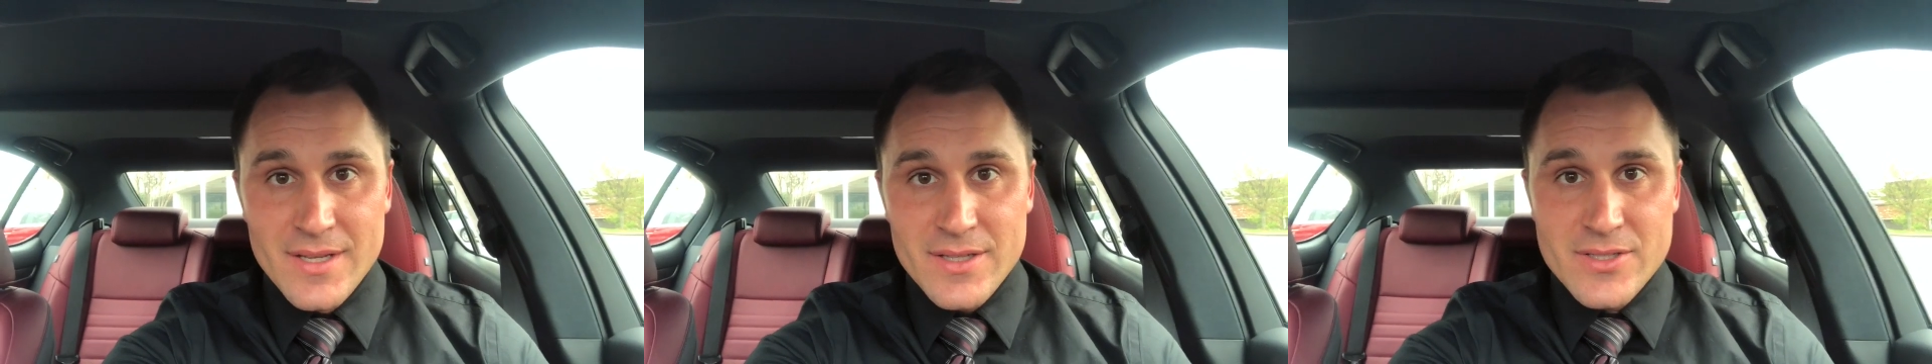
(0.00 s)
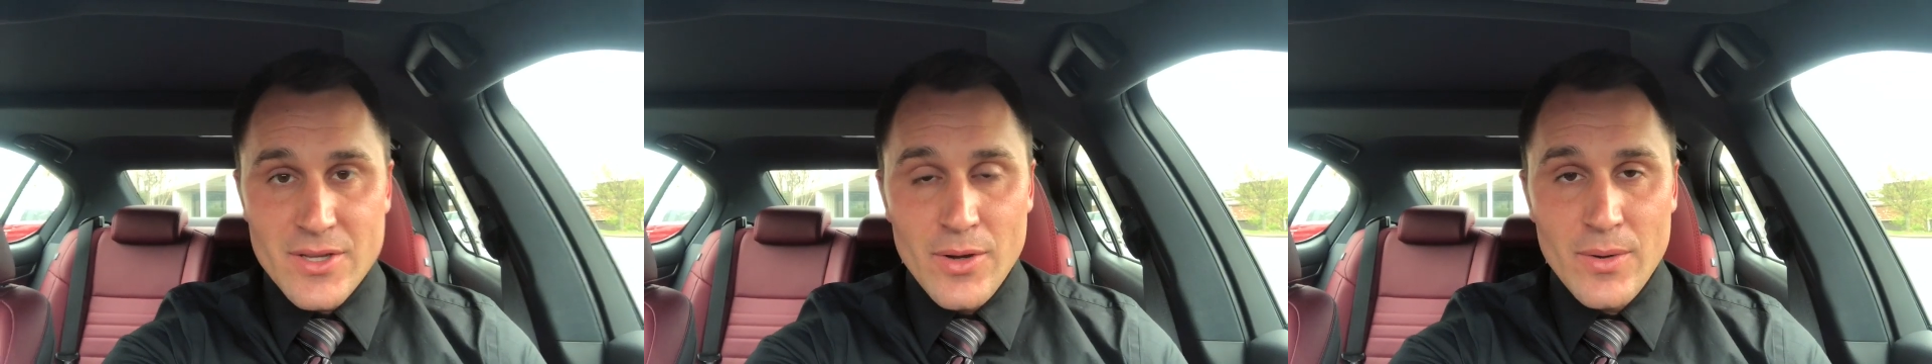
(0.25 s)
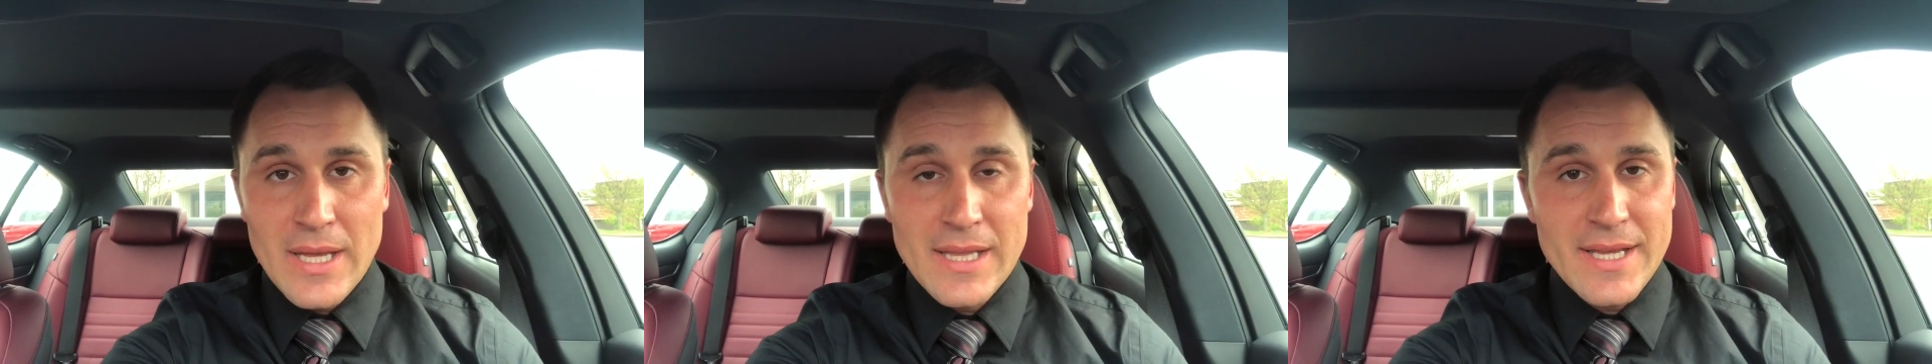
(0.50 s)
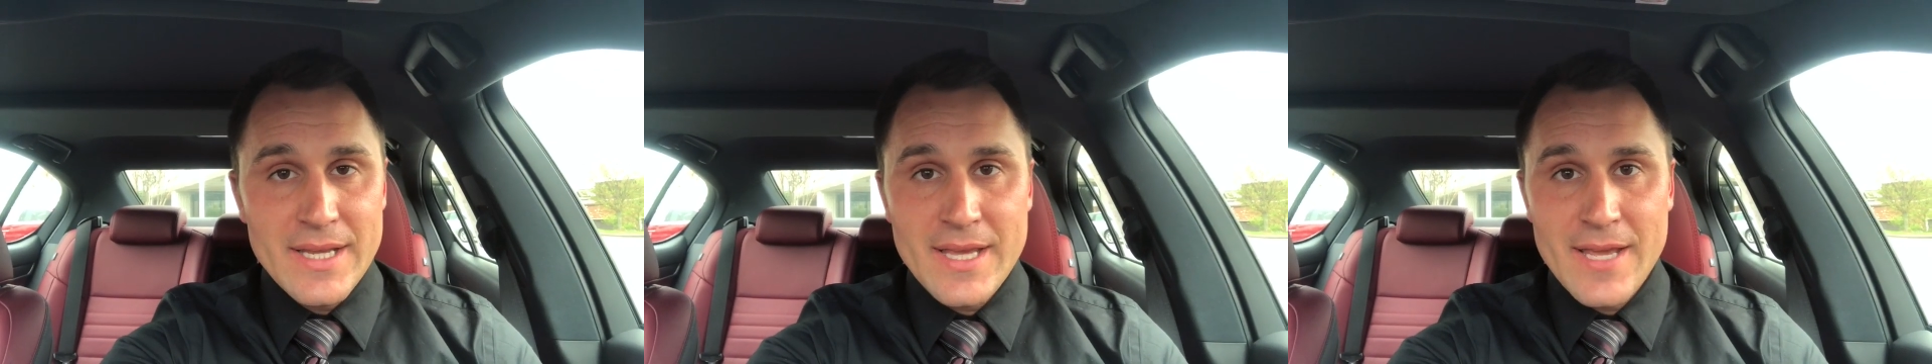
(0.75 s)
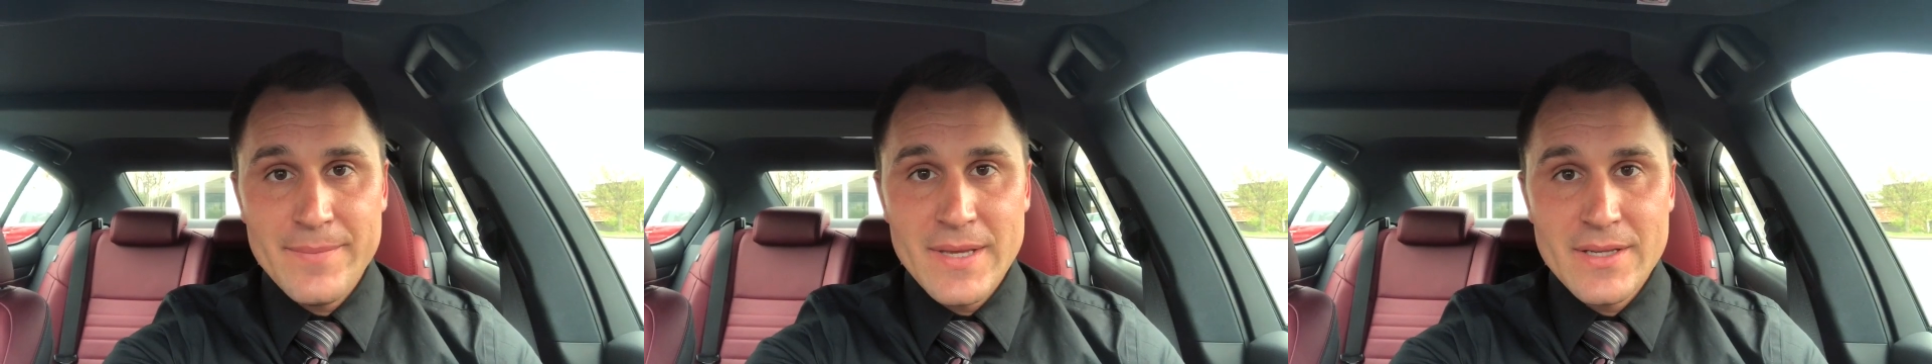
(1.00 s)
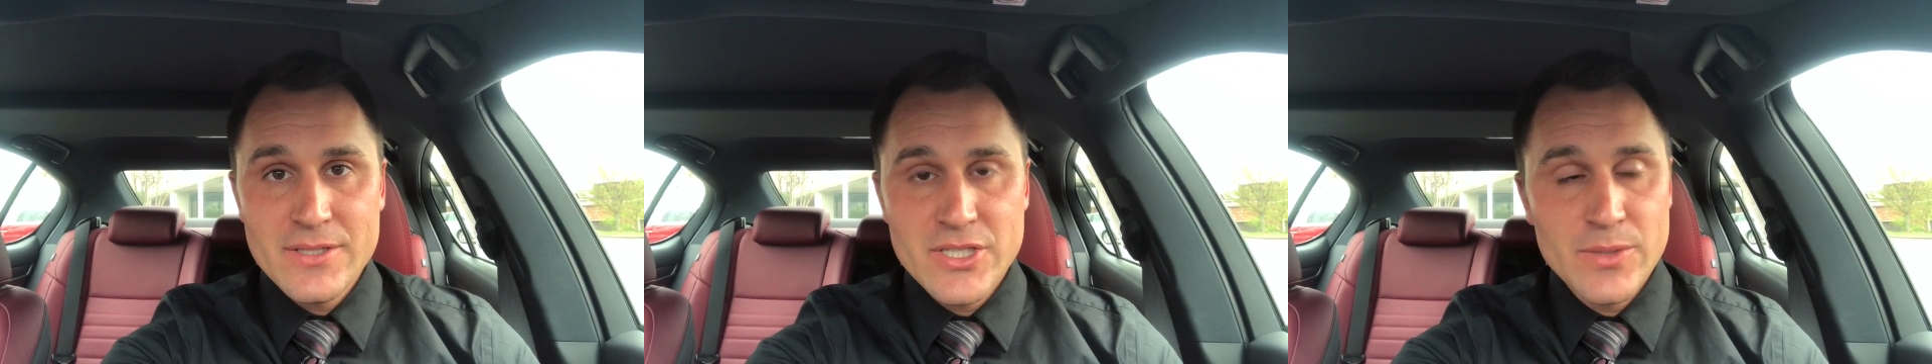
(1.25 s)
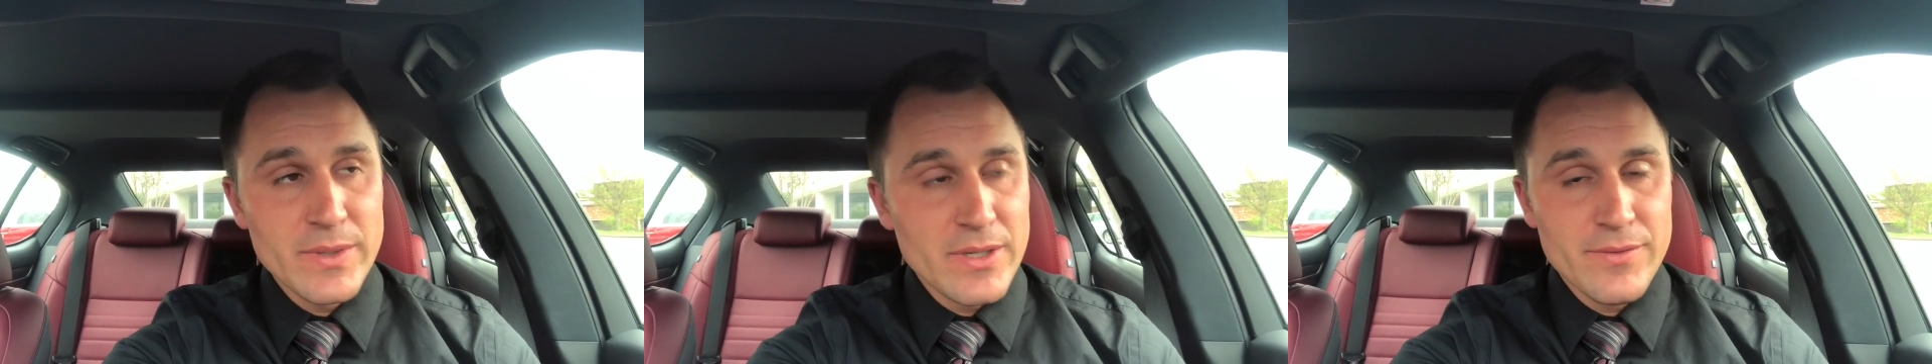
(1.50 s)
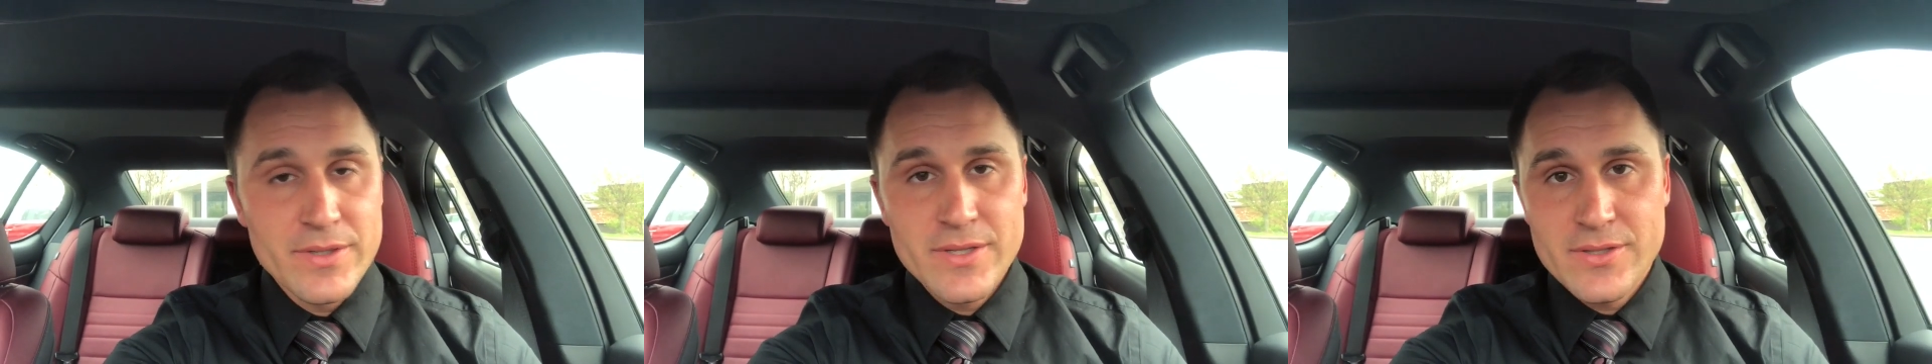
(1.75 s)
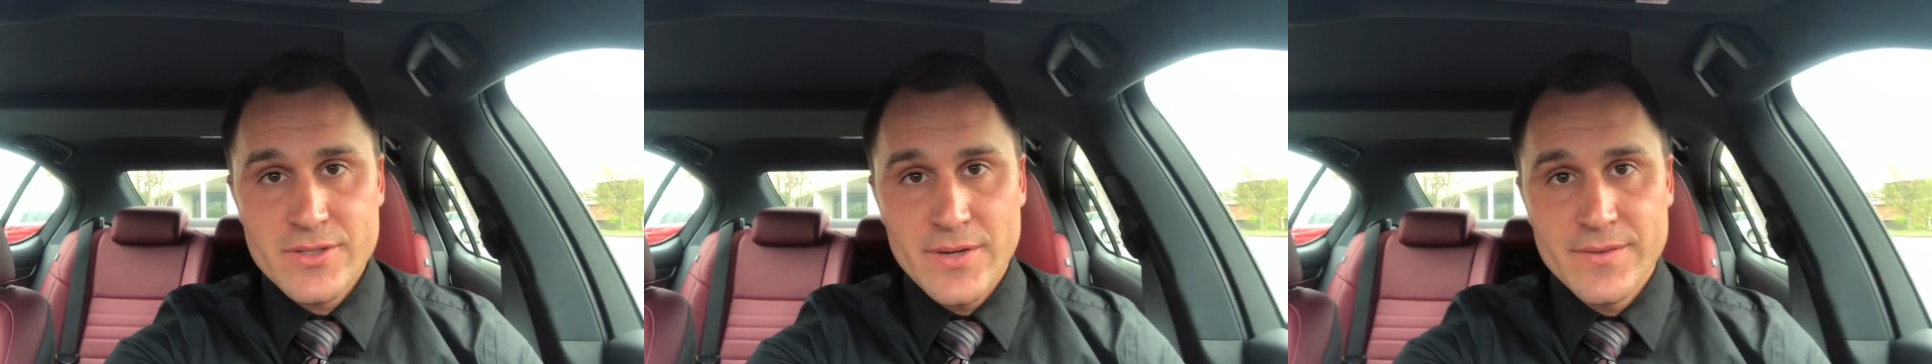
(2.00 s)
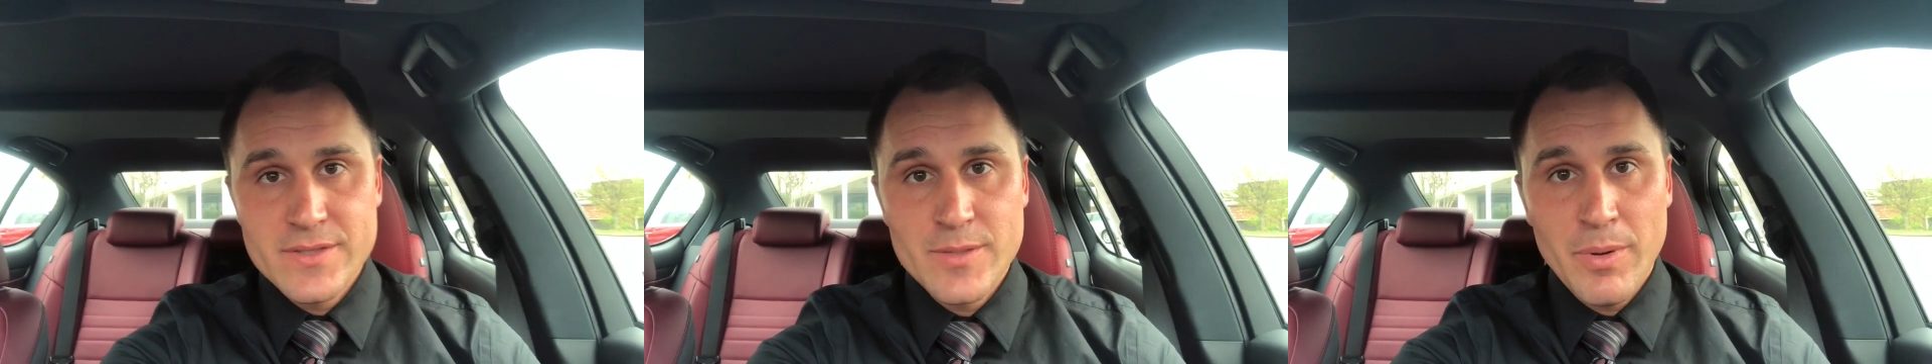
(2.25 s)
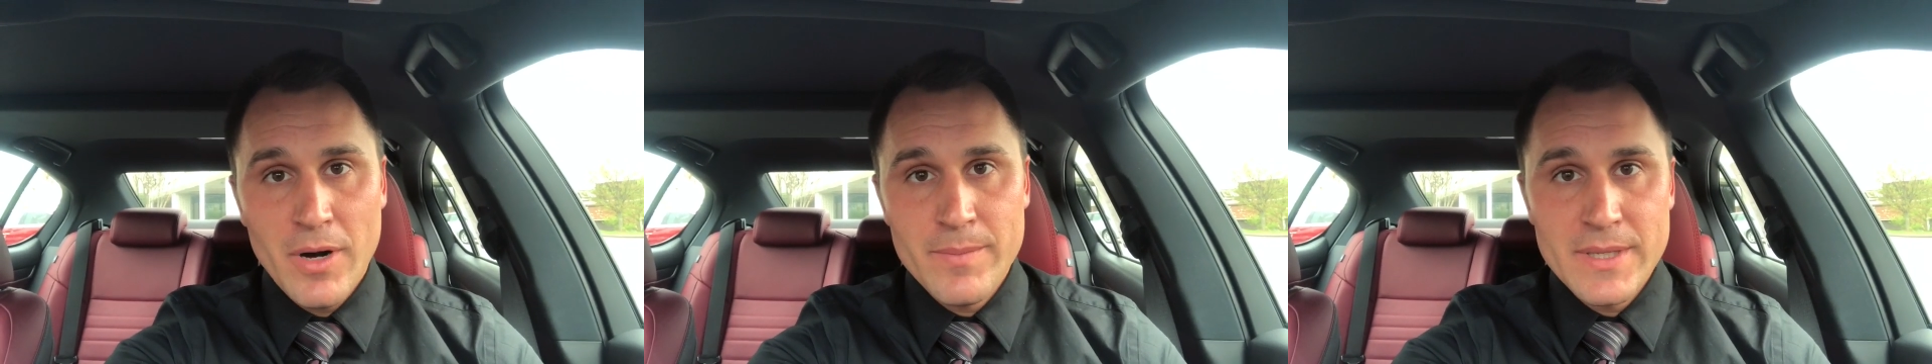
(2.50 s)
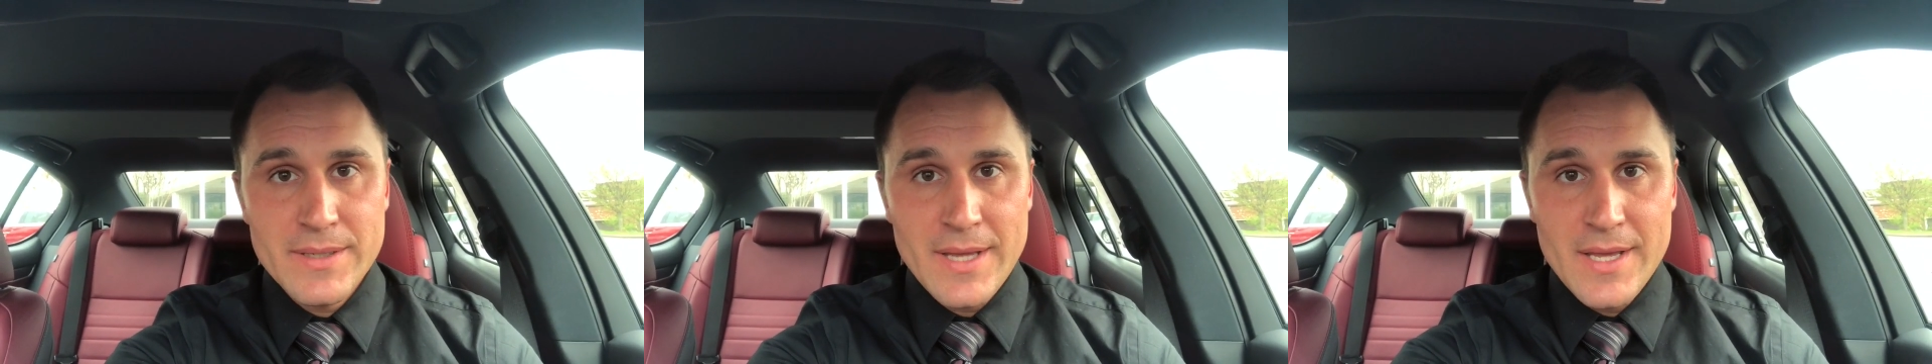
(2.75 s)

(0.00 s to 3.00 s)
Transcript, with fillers: So a lady came in, she went over to the service department